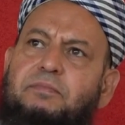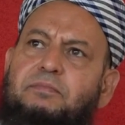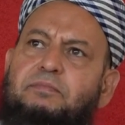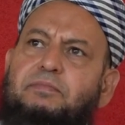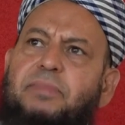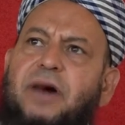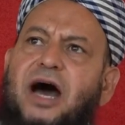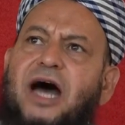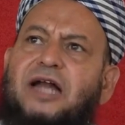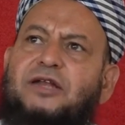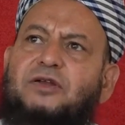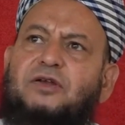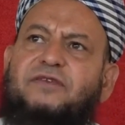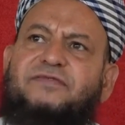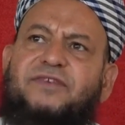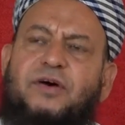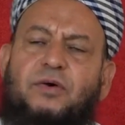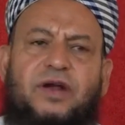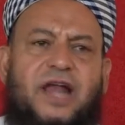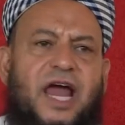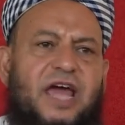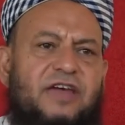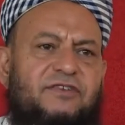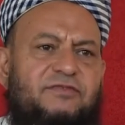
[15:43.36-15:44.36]
part of
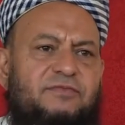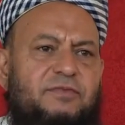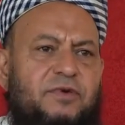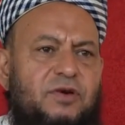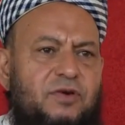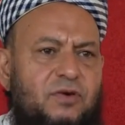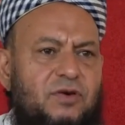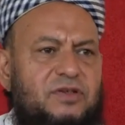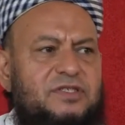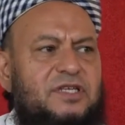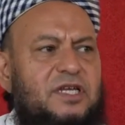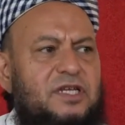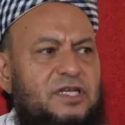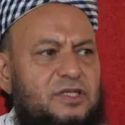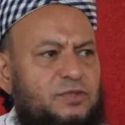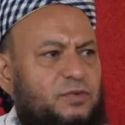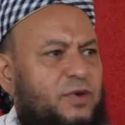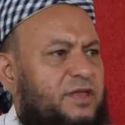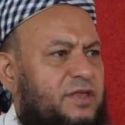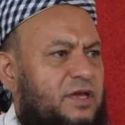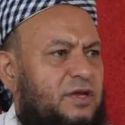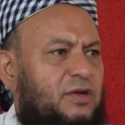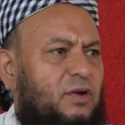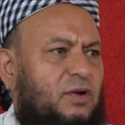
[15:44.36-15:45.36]
our life? Because that is
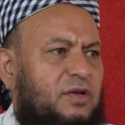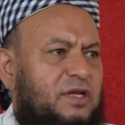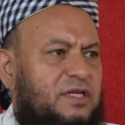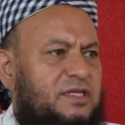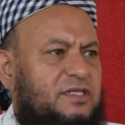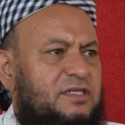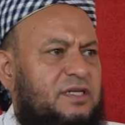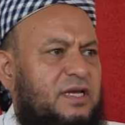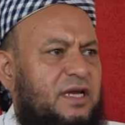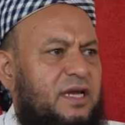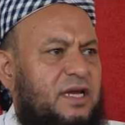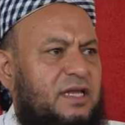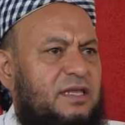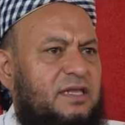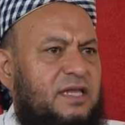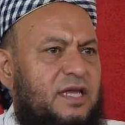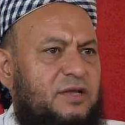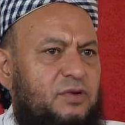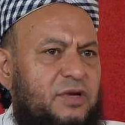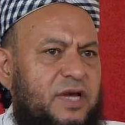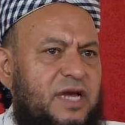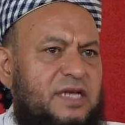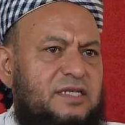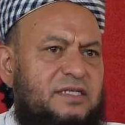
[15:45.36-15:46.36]
where the knowledge and the
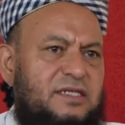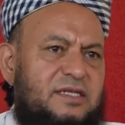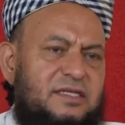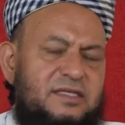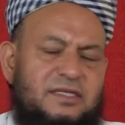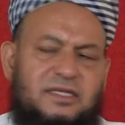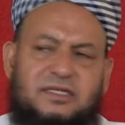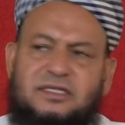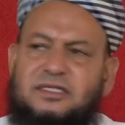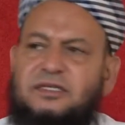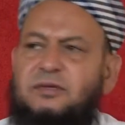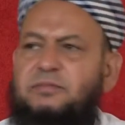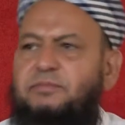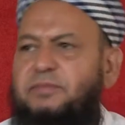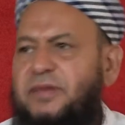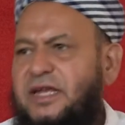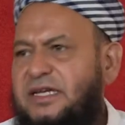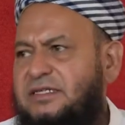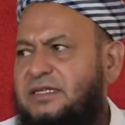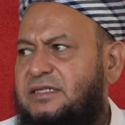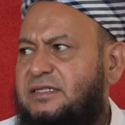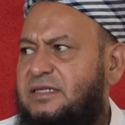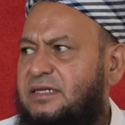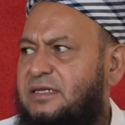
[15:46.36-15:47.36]
educational system
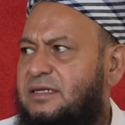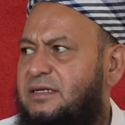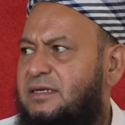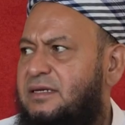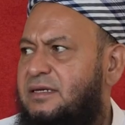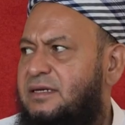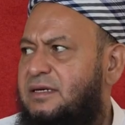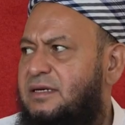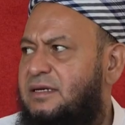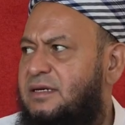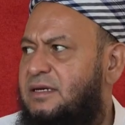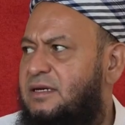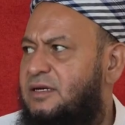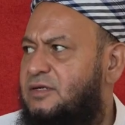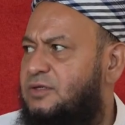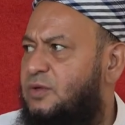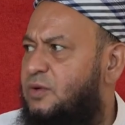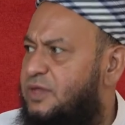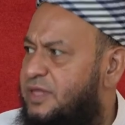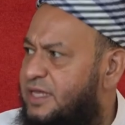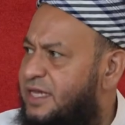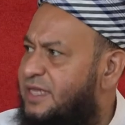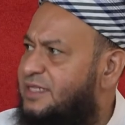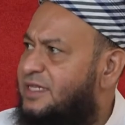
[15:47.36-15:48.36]
places it.
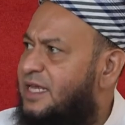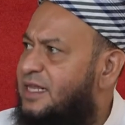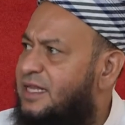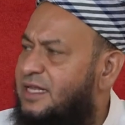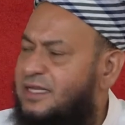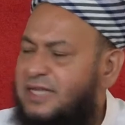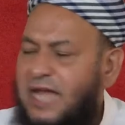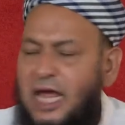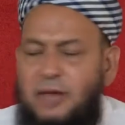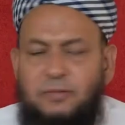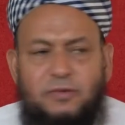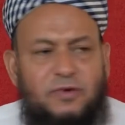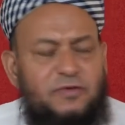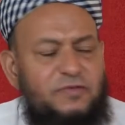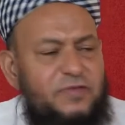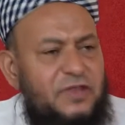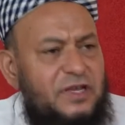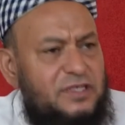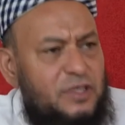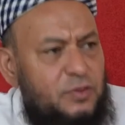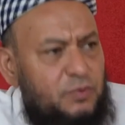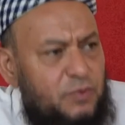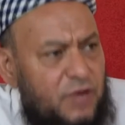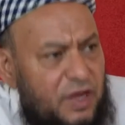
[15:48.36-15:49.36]
So these are the type of
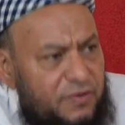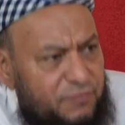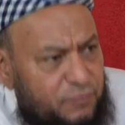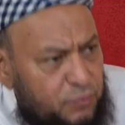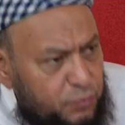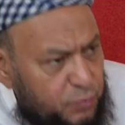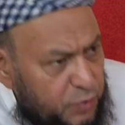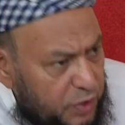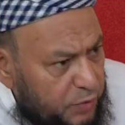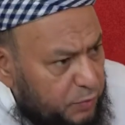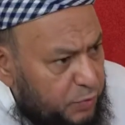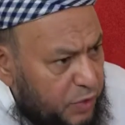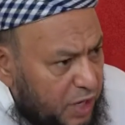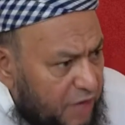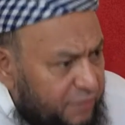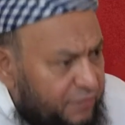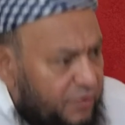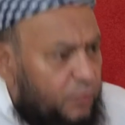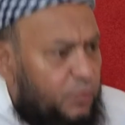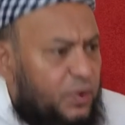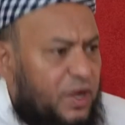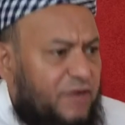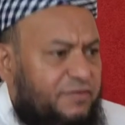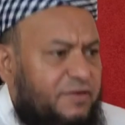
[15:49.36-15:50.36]
things that we have to, we have
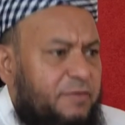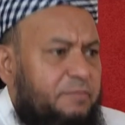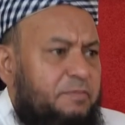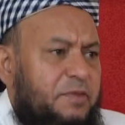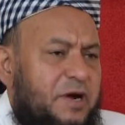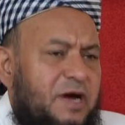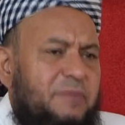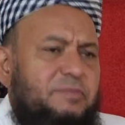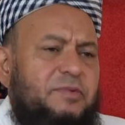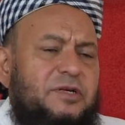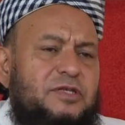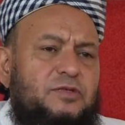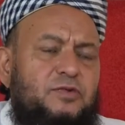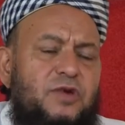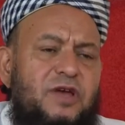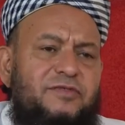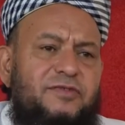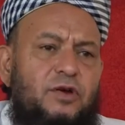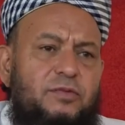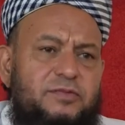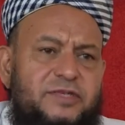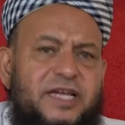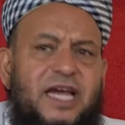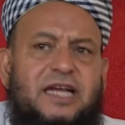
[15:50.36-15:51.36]
a purpose, we have
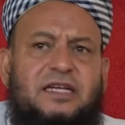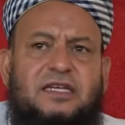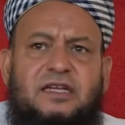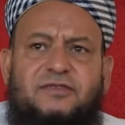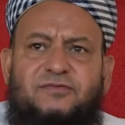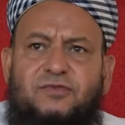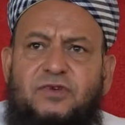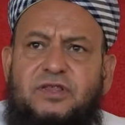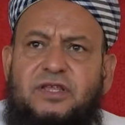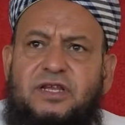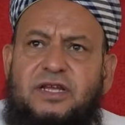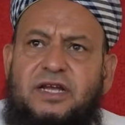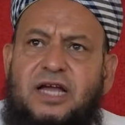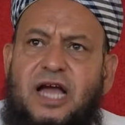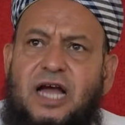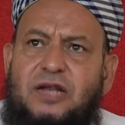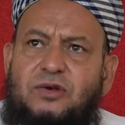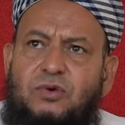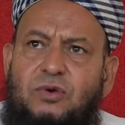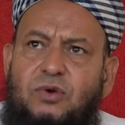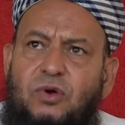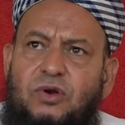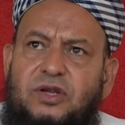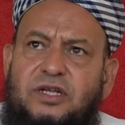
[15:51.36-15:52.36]
an objective with regard
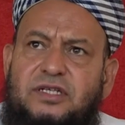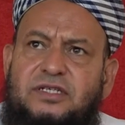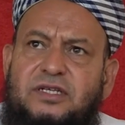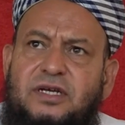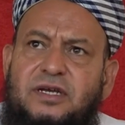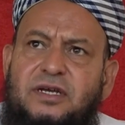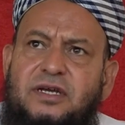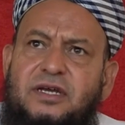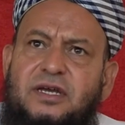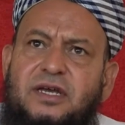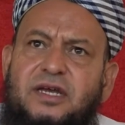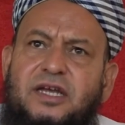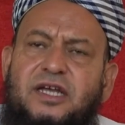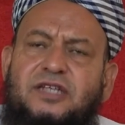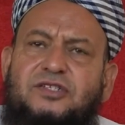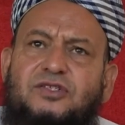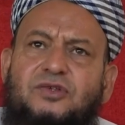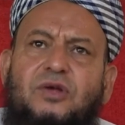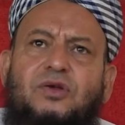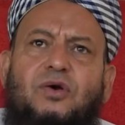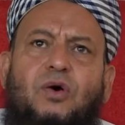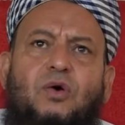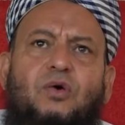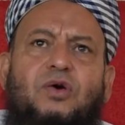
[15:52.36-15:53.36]
to knowledge. It's
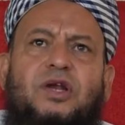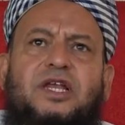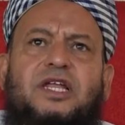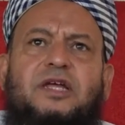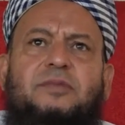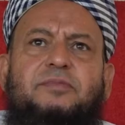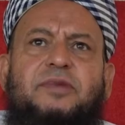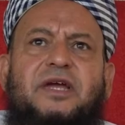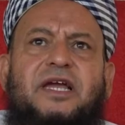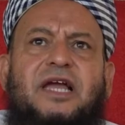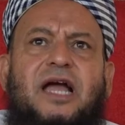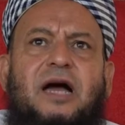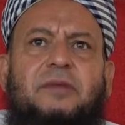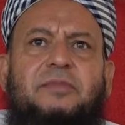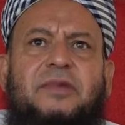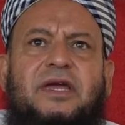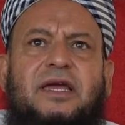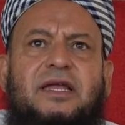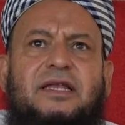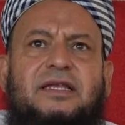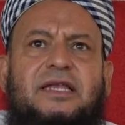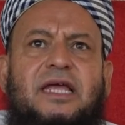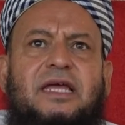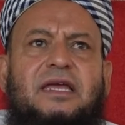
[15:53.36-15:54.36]
not only
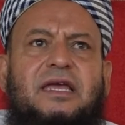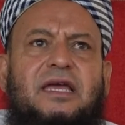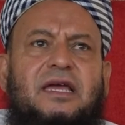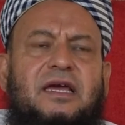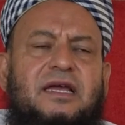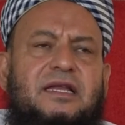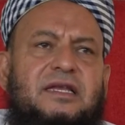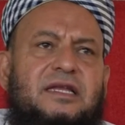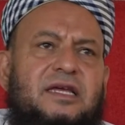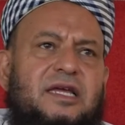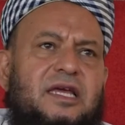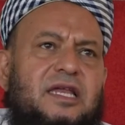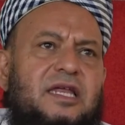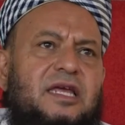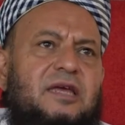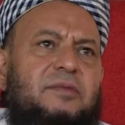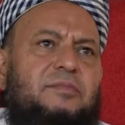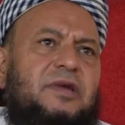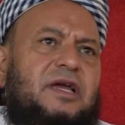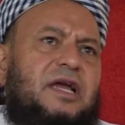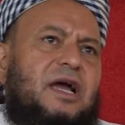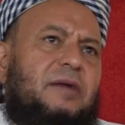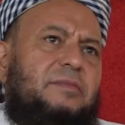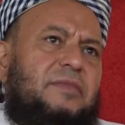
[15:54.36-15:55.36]
becoming and taking a degree,
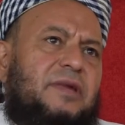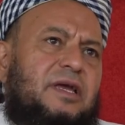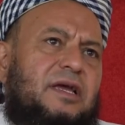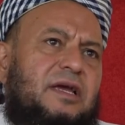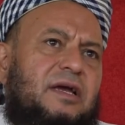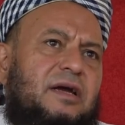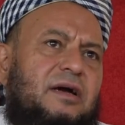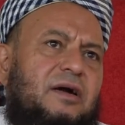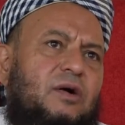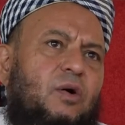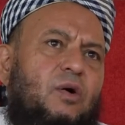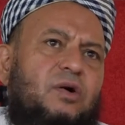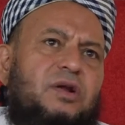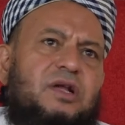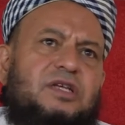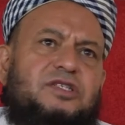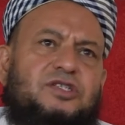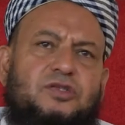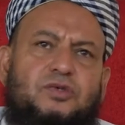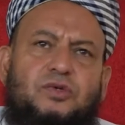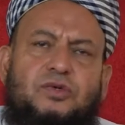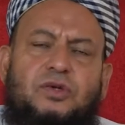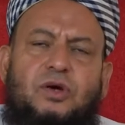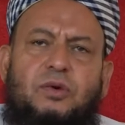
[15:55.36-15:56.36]
becoming an
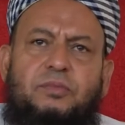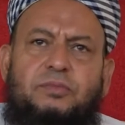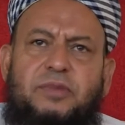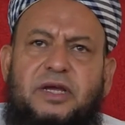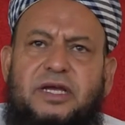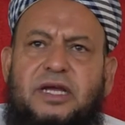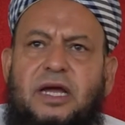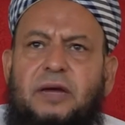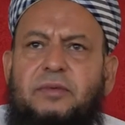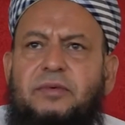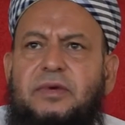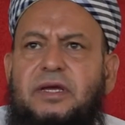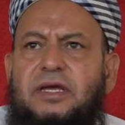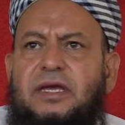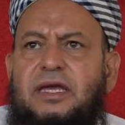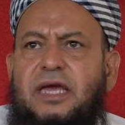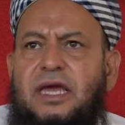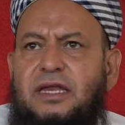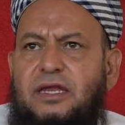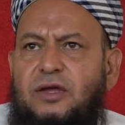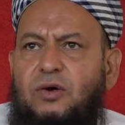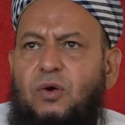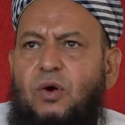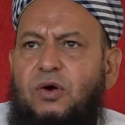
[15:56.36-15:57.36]
honest student,
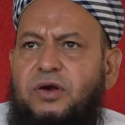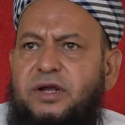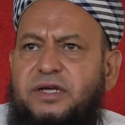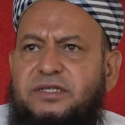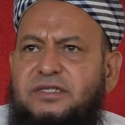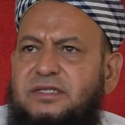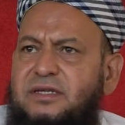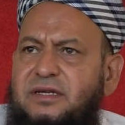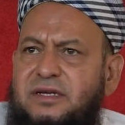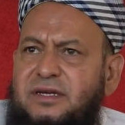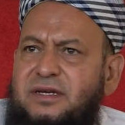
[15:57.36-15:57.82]
gaining honors.